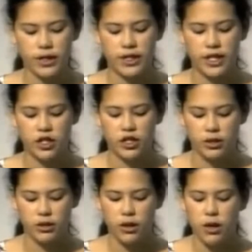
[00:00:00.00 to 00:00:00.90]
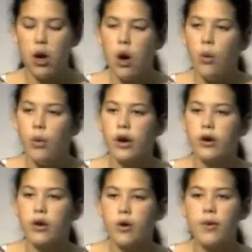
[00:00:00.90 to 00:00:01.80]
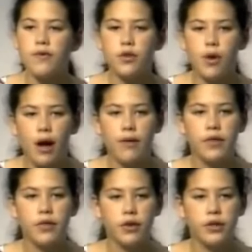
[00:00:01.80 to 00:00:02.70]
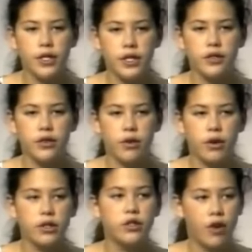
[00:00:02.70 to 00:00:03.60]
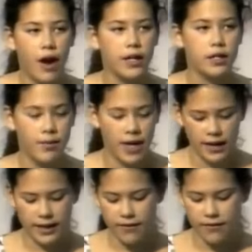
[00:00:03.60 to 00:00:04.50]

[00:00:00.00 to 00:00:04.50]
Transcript: Organization. We're a group of 12 and 13 year olds trying to make a